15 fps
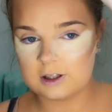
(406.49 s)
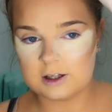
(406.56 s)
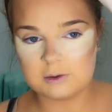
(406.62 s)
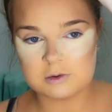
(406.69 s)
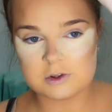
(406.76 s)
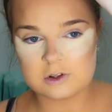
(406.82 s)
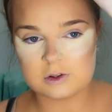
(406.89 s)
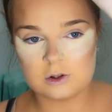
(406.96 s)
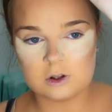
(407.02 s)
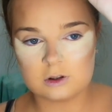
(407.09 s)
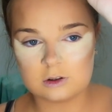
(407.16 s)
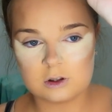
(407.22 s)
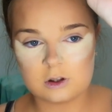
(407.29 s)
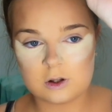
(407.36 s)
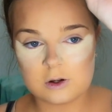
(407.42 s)
That was
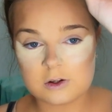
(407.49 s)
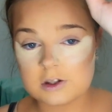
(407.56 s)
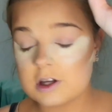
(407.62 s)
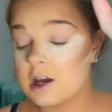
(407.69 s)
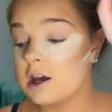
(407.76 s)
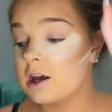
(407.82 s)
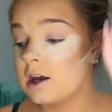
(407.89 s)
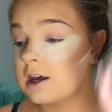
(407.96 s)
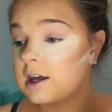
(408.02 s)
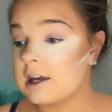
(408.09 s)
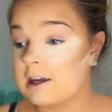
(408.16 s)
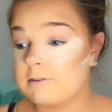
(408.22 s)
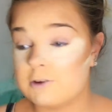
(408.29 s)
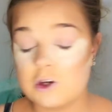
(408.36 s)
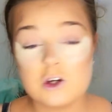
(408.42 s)
not close.
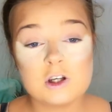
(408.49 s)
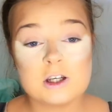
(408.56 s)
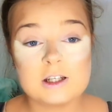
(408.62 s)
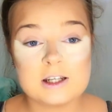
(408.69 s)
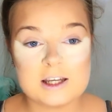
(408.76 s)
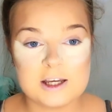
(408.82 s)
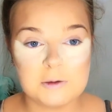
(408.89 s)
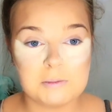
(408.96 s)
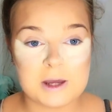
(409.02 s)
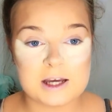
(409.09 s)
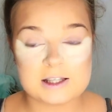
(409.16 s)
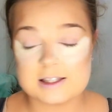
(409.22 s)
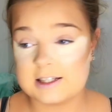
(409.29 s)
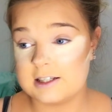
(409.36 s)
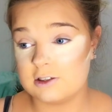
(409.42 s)
If you can hear
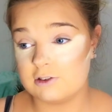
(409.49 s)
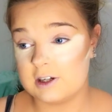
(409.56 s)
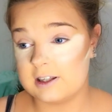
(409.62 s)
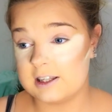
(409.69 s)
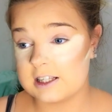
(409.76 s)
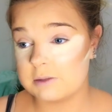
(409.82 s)
bouncing around,